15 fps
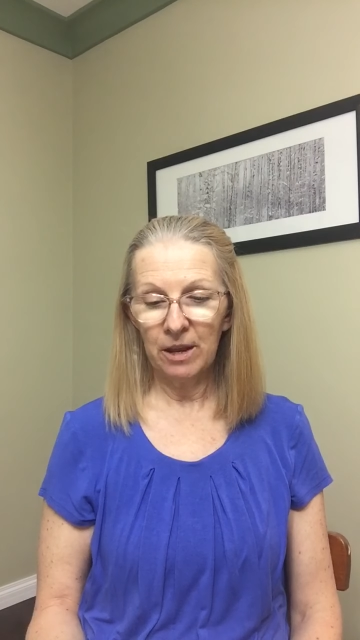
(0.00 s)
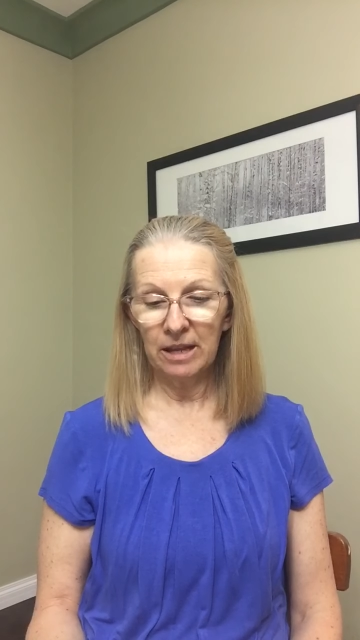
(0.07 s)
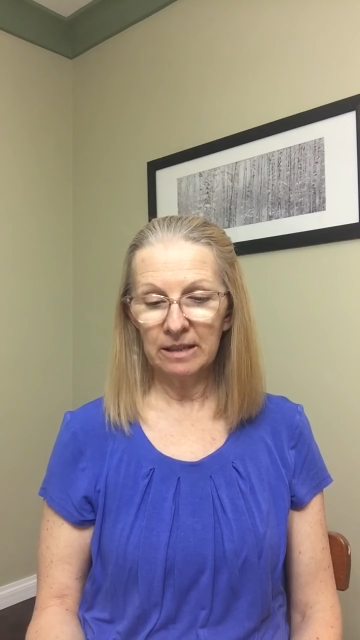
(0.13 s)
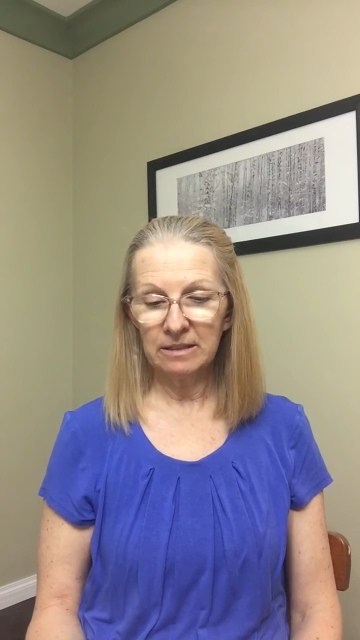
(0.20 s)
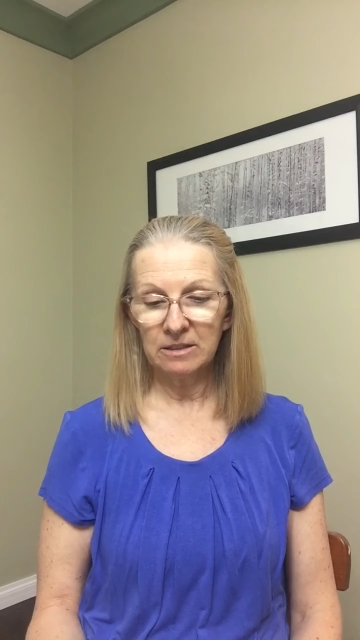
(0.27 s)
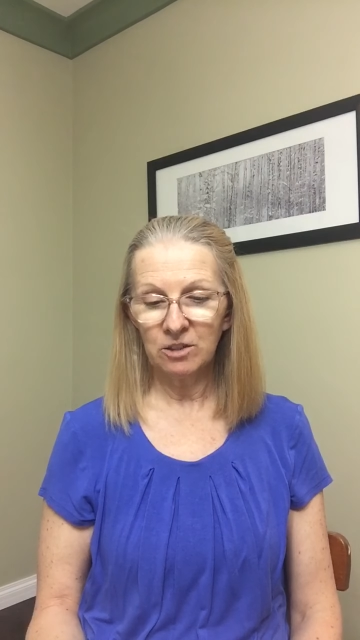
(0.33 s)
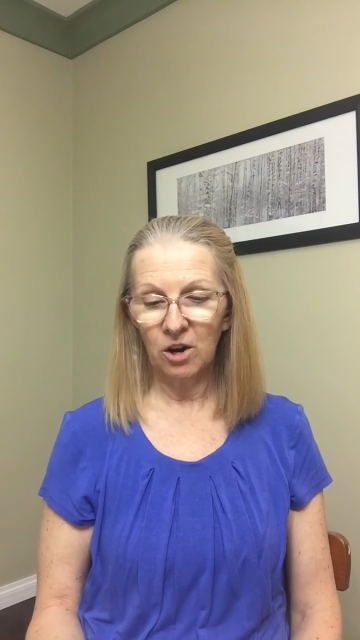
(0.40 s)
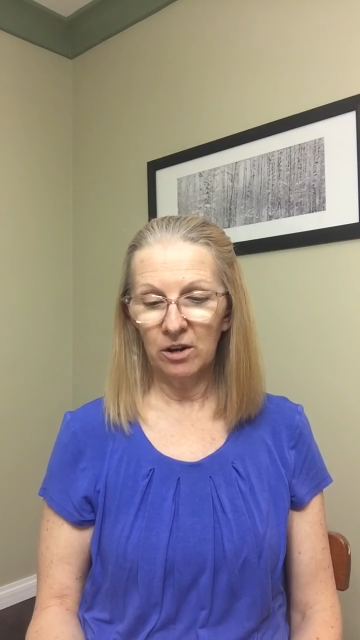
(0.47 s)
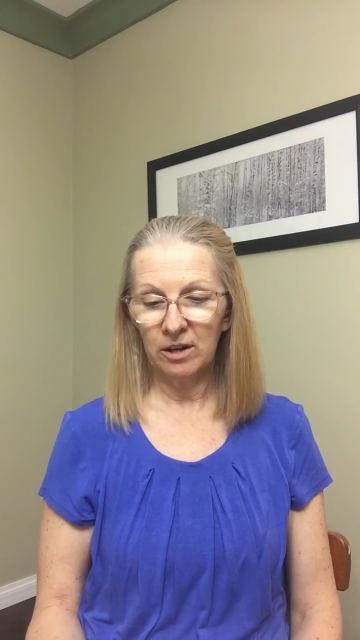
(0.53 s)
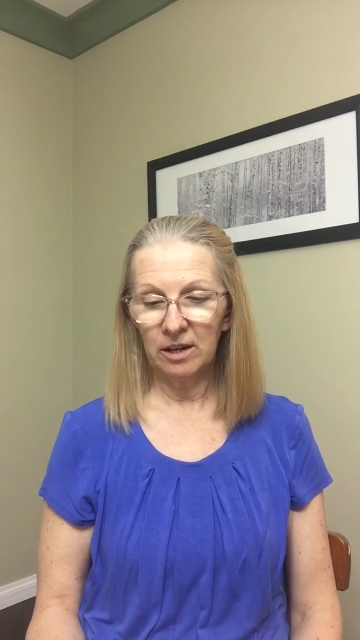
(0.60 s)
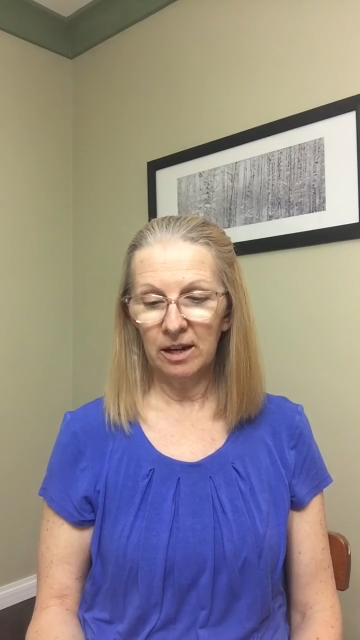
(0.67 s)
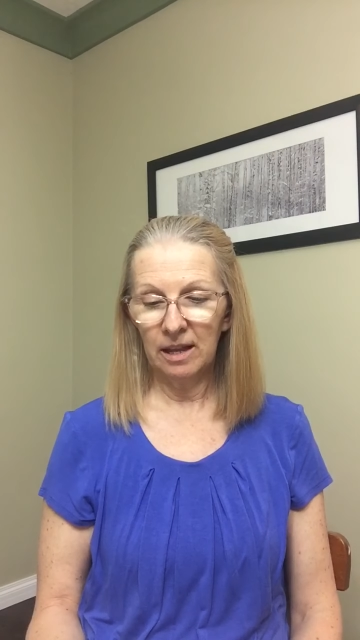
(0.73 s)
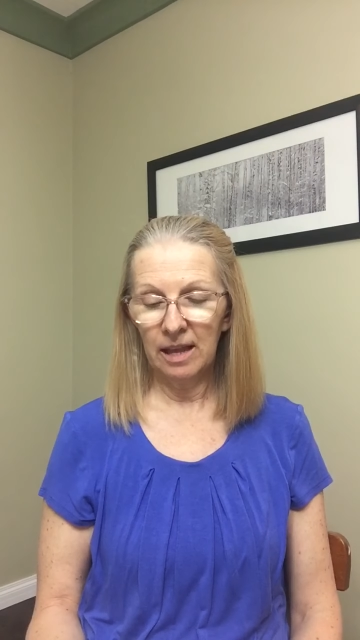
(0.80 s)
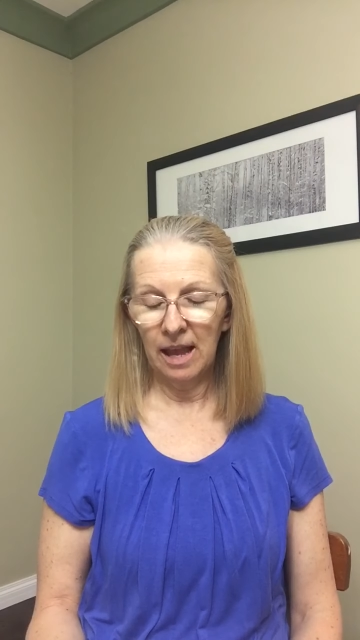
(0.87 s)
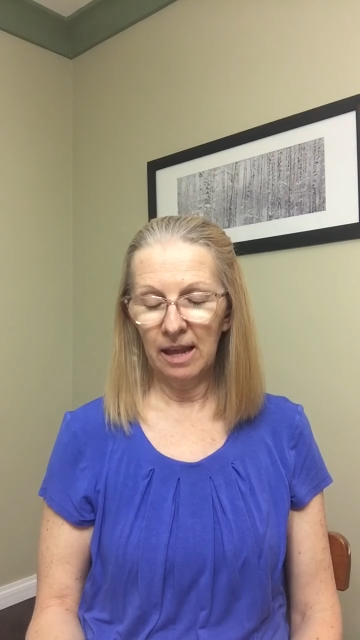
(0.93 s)
get
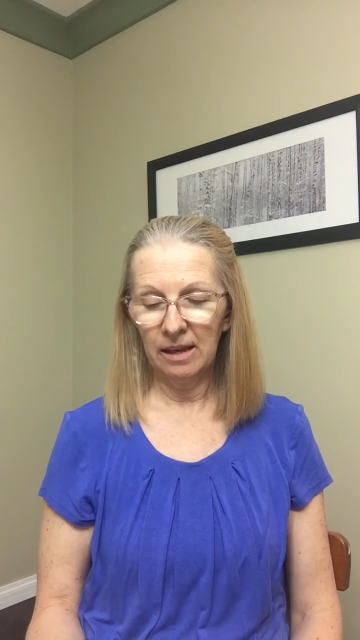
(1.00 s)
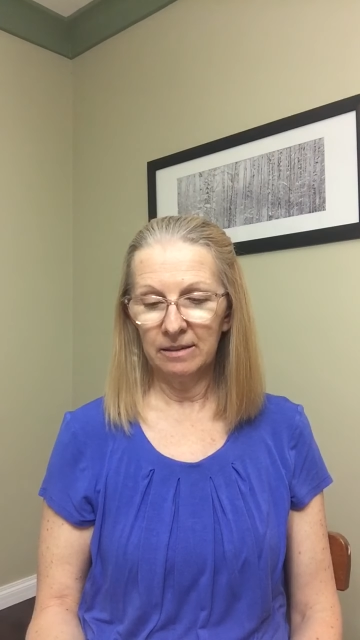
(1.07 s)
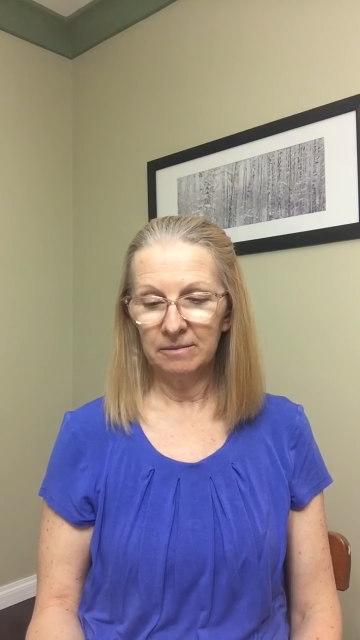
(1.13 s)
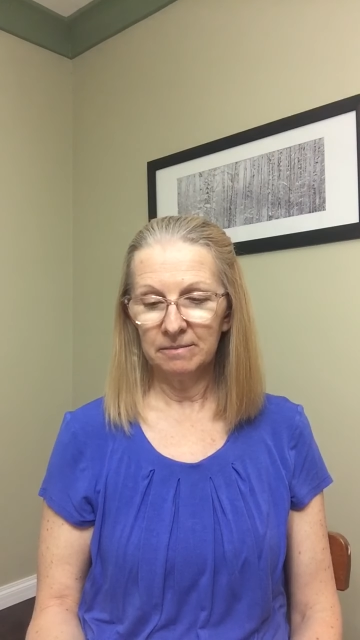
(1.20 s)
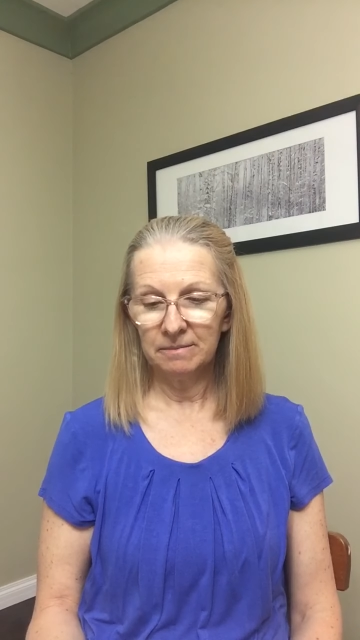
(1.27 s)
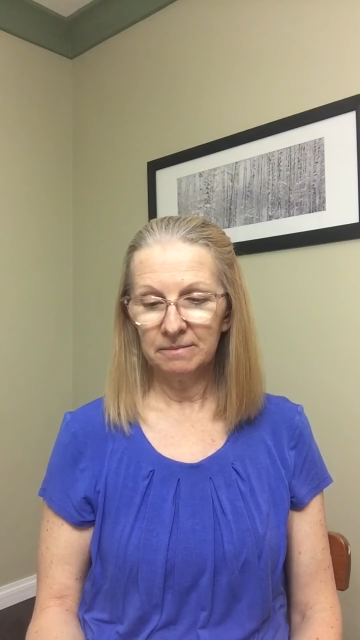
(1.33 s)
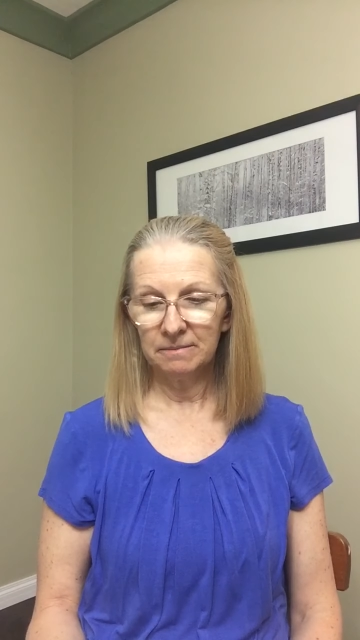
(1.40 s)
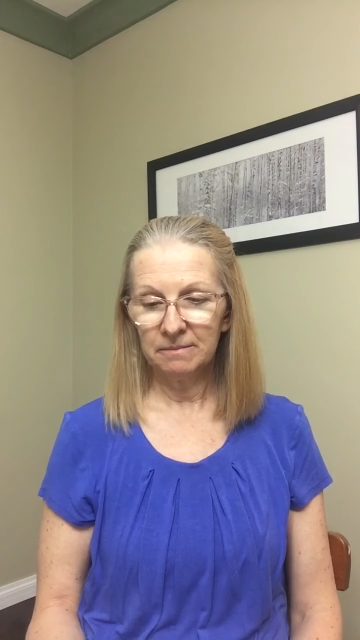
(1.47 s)
started again.